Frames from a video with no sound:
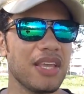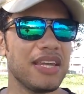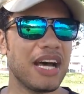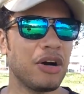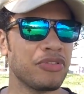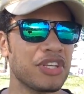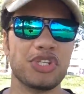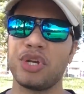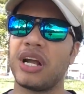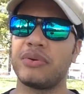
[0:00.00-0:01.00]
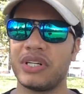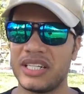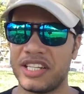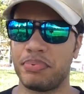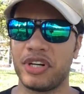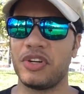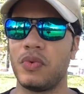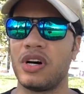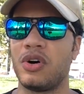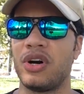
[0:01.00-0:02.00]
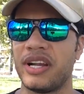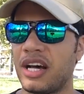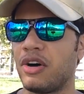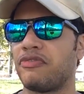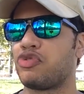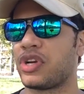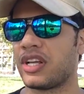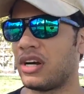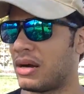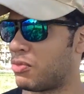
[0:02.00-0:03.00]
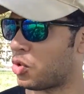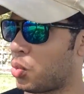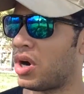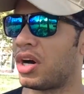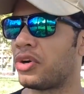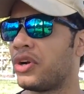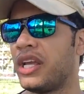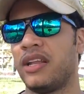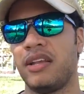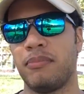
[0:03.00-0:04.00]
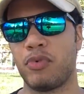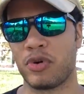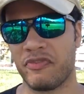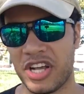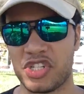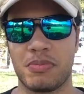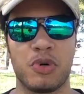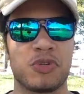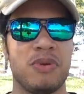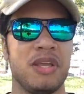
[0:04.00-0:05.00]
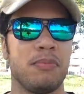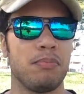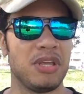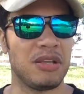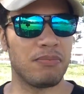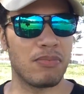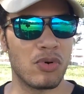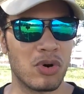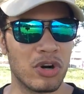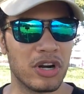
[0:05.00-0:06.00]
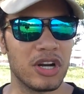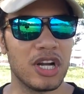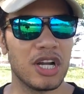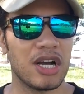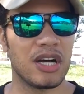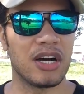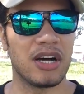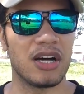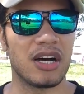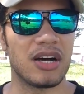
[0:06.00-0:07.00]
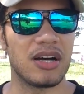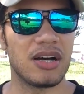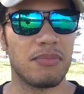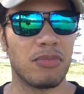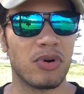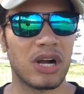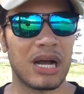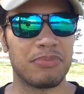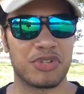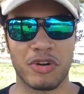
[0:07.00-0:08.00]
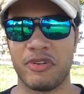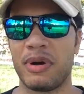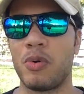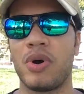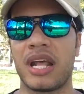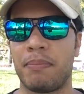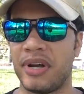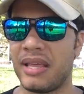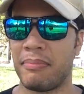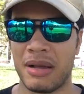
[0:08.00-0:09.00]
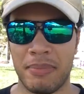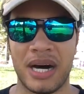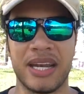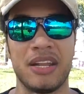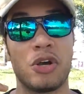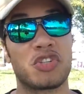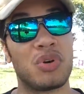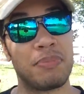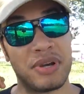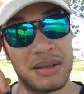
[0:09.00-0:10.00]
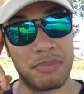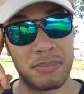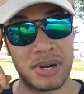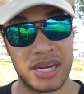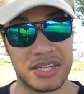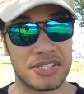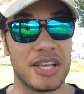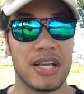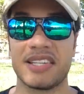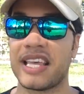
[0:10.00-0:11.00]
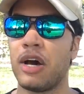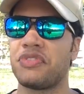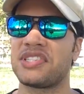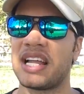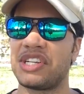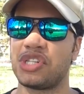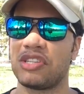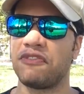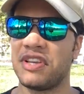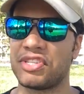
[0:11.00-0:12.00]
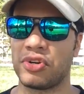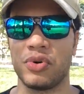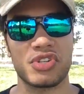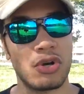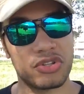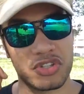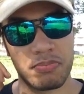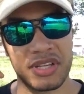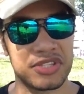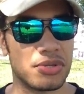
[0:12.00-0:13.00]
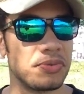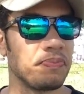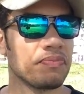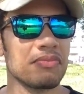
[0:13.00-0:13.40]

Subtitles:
Now, this year I really did pretty well on health, drinking a lot more water, eating more vegetables, being more observant about what I put in my body and also what I put in my mind. Because health is not just physical, it's also mental.